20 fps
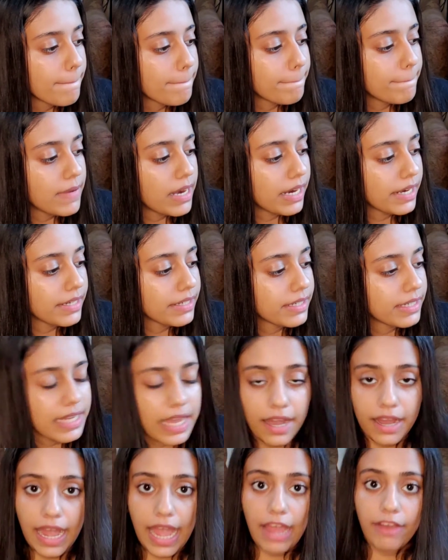But
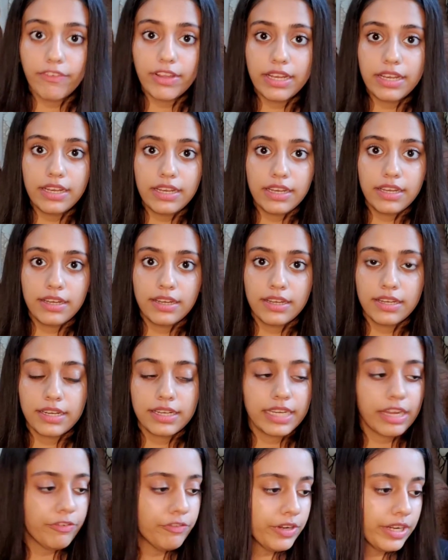yeah, I will
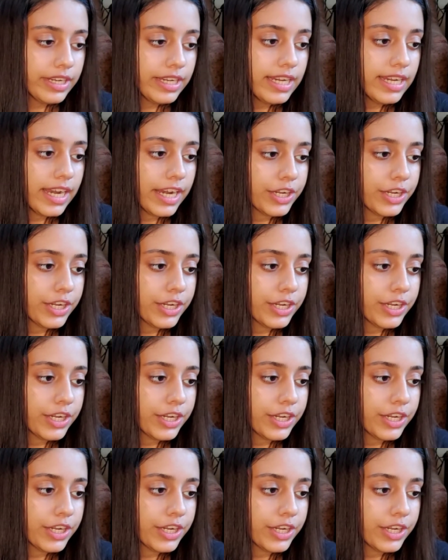definitely